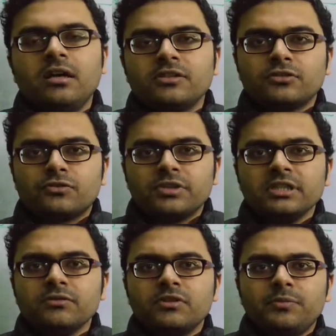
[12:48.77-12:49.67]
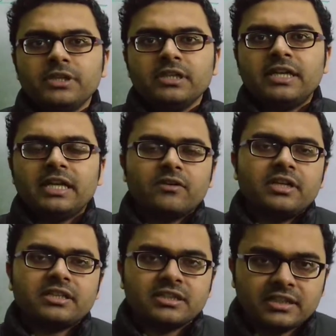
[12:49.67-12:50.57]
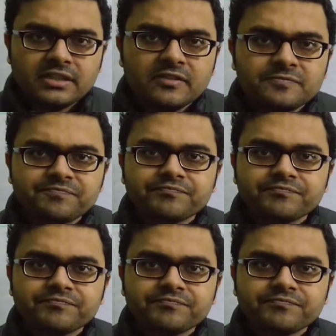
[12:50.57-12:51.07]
so today we will be ending our lecture here.